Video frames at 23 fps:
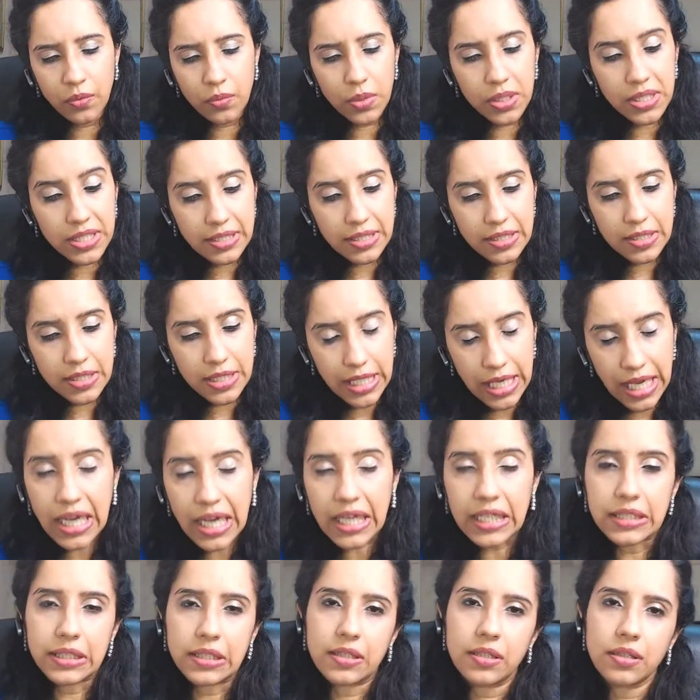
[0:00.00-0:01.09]
We just
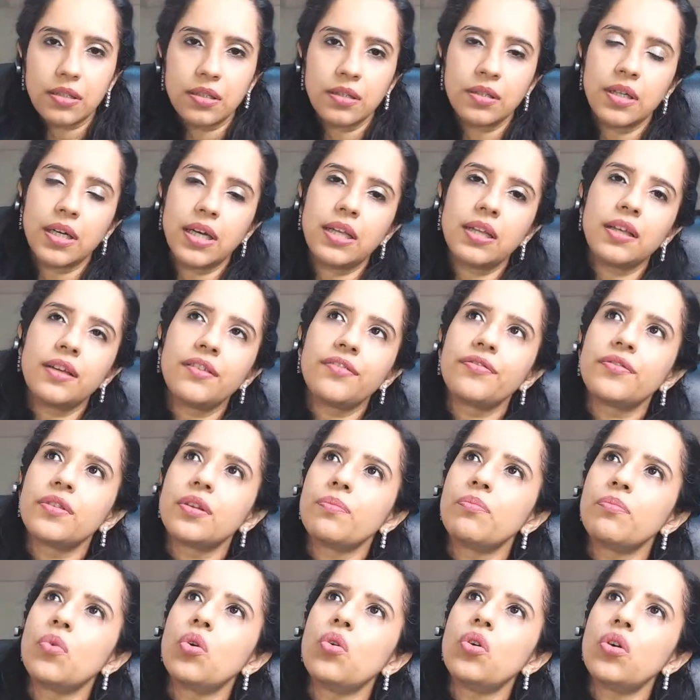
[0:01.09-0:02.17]
can't. And if the
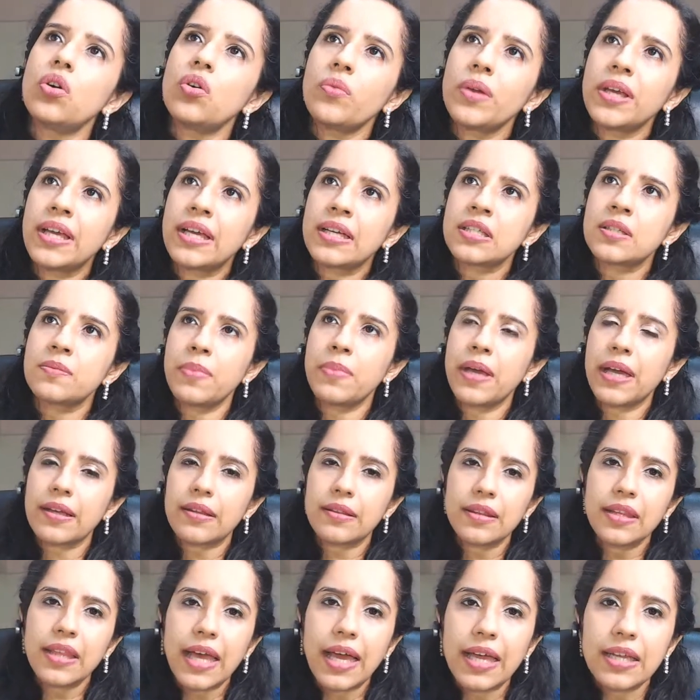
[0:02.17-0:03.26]
more we
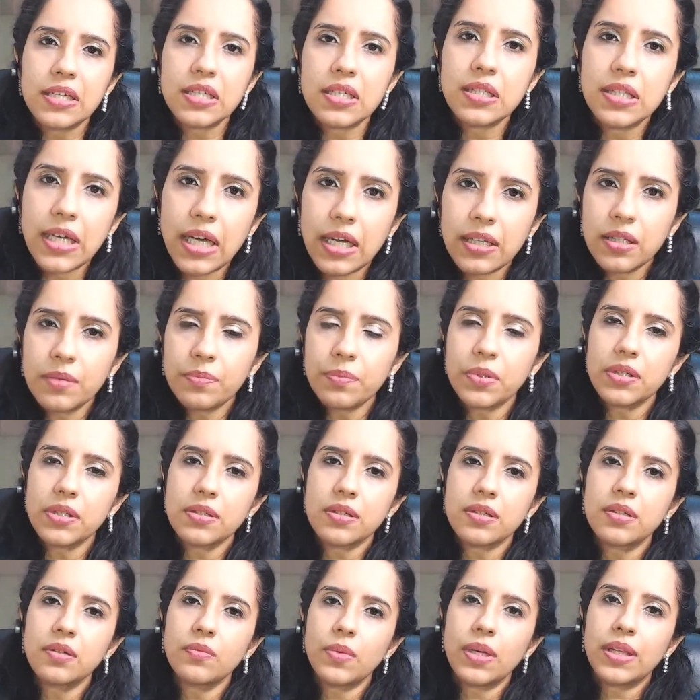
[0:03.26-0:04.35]
expect that the other
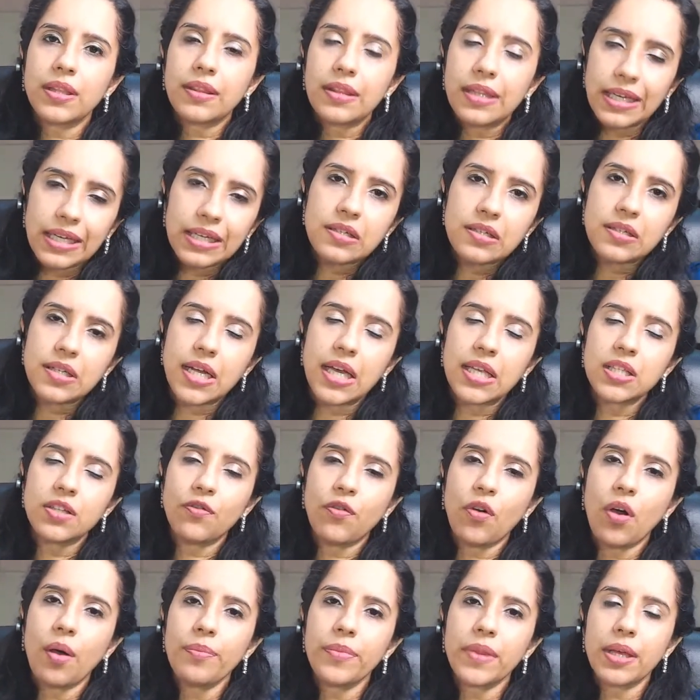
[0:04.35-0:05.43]
person, when they
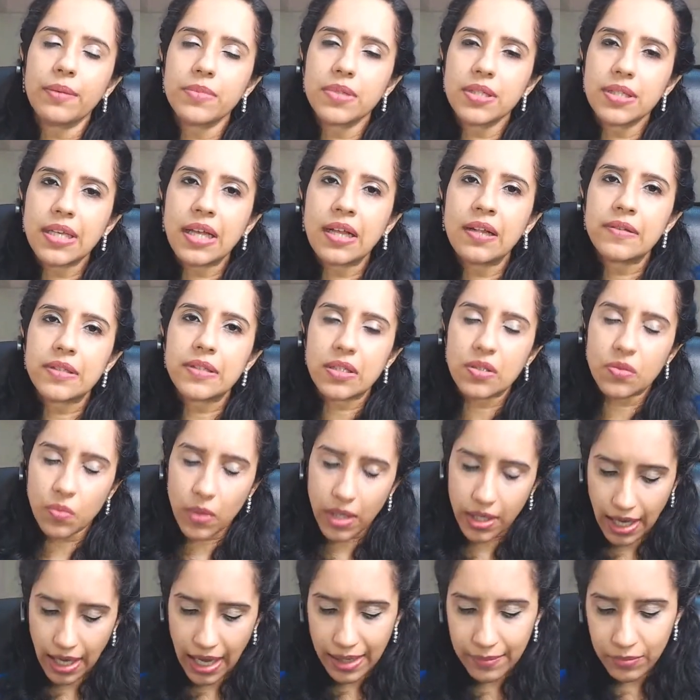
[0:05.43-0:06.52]
transform themselves, is
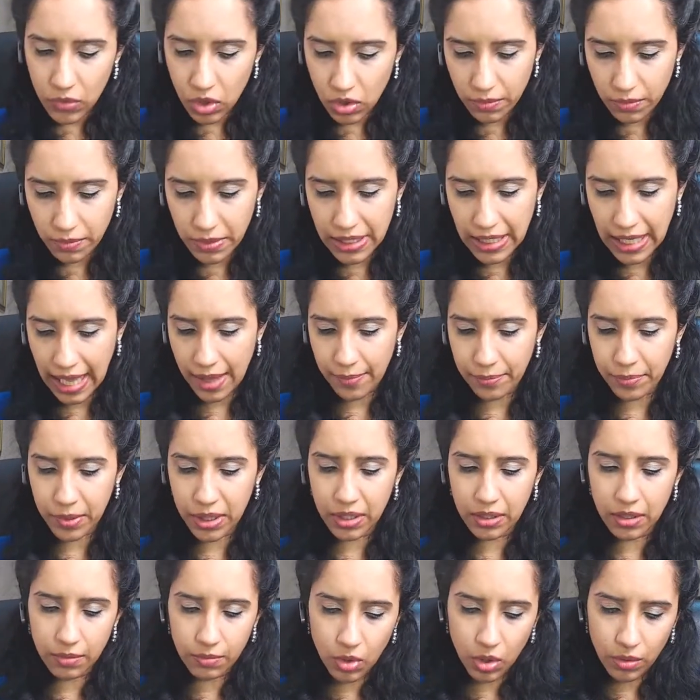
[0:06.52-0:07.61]
when I'm going to be
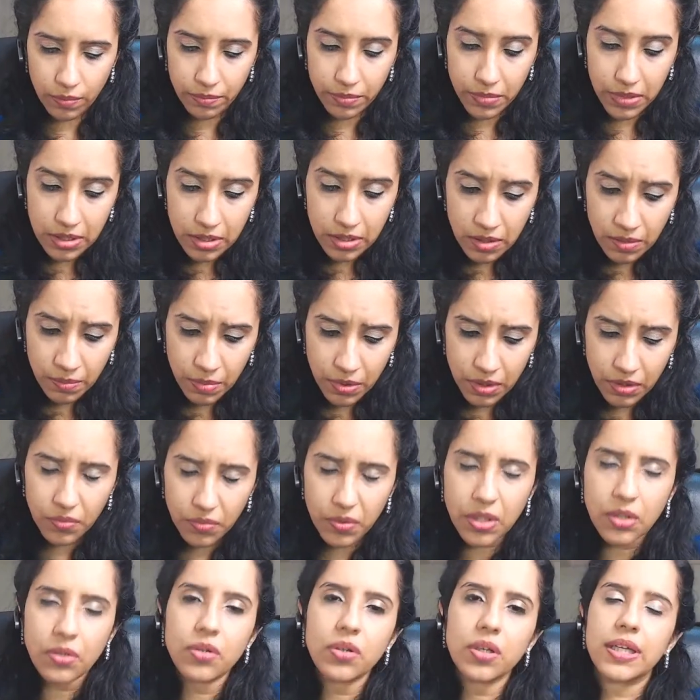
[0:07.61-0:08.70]
happy, the more miserable
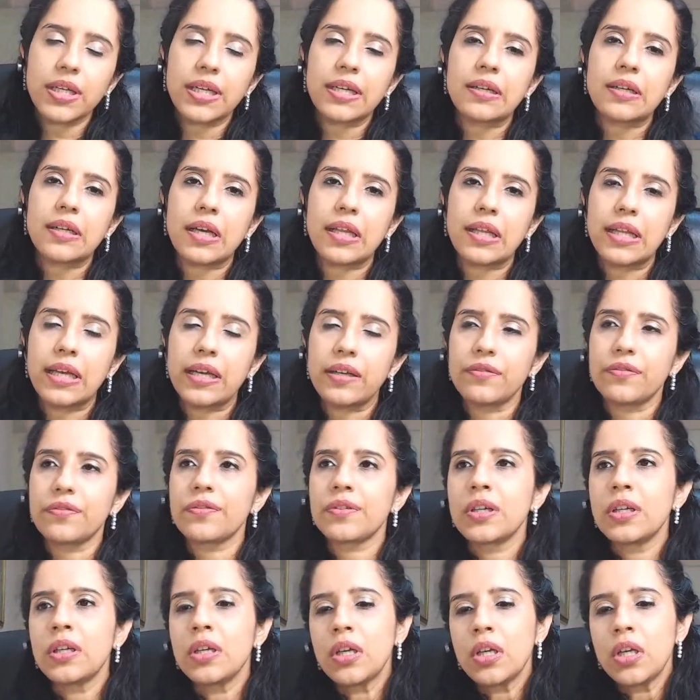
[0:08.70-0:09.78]
we're going to get in our life.
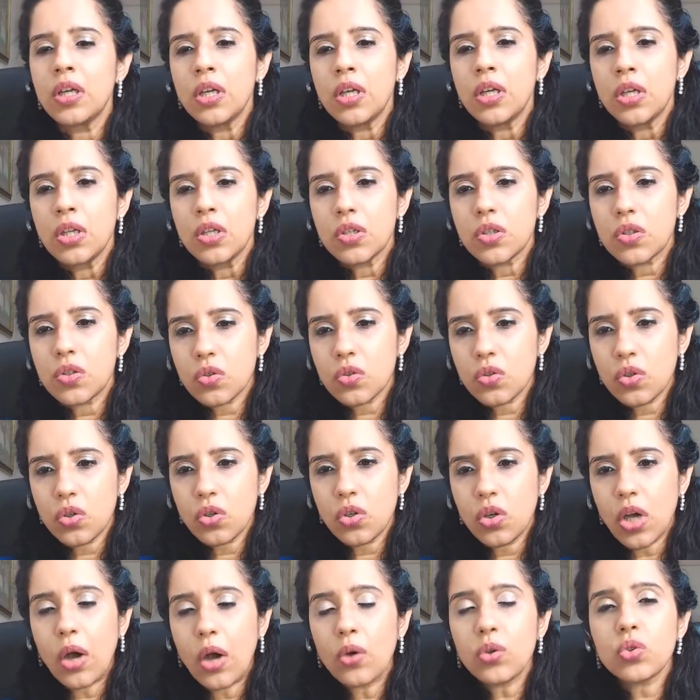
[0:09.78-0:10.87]

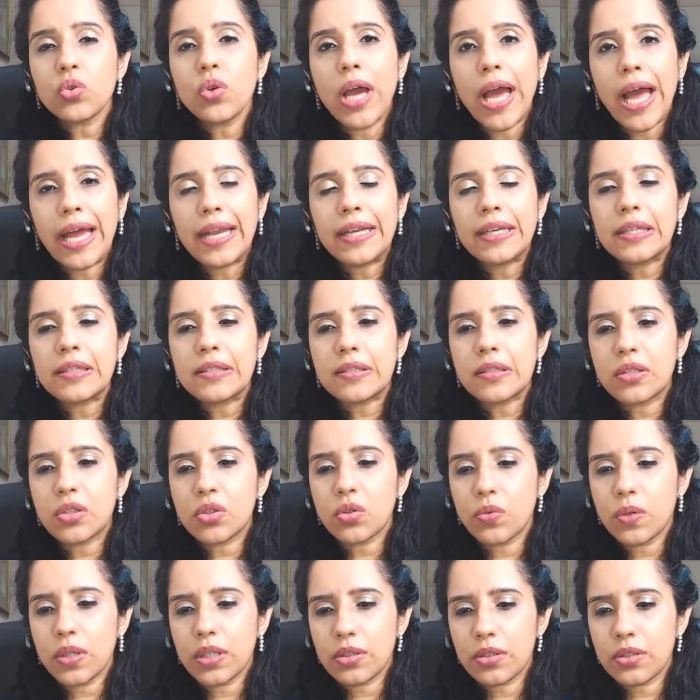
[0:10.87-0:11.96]
So, how to handle
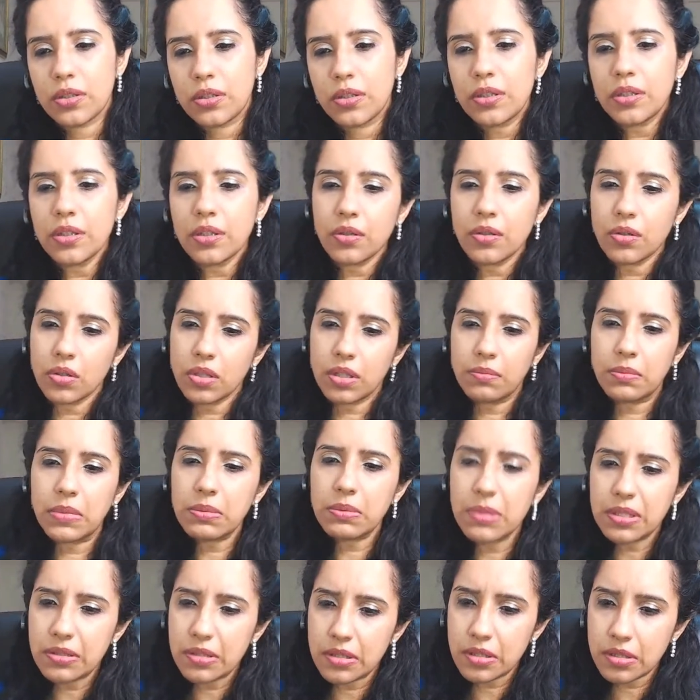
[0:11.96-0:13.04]
situation? Okay,
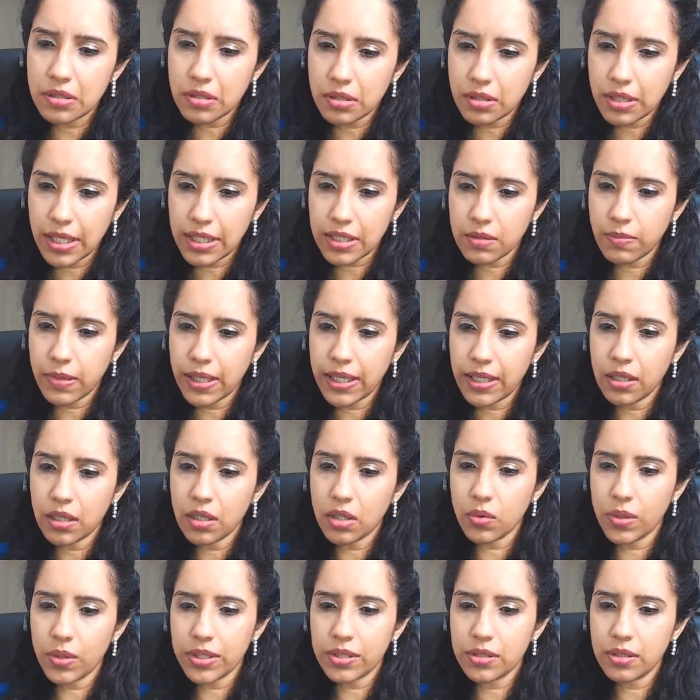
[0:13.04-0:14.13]
maybe she's explained her
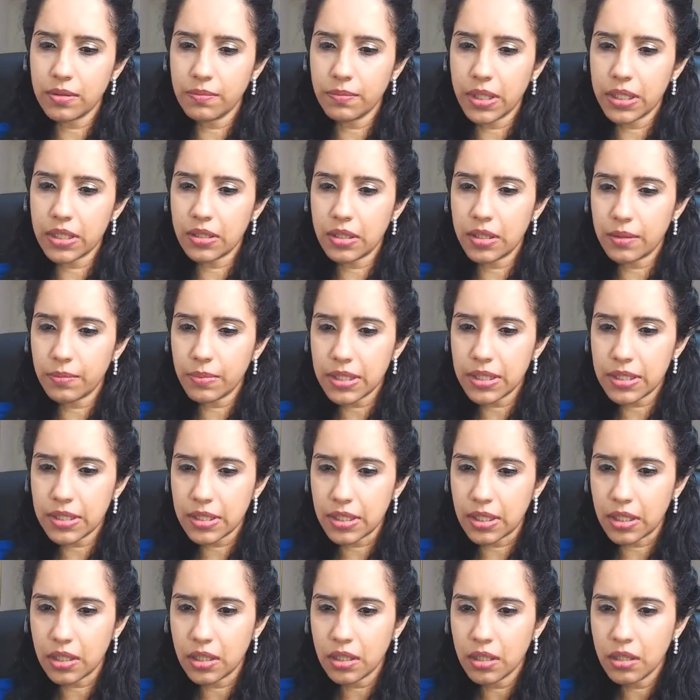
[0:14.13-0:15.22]
question better. Let me
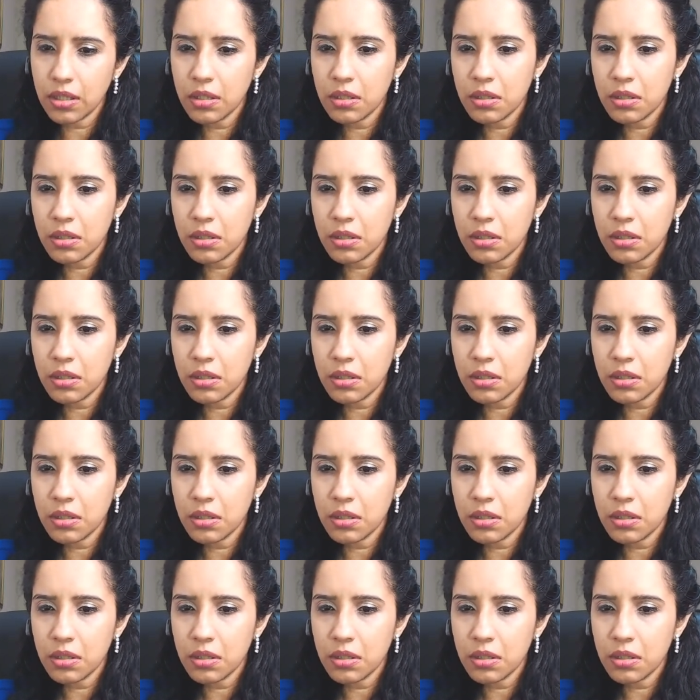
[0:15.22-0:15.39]
see.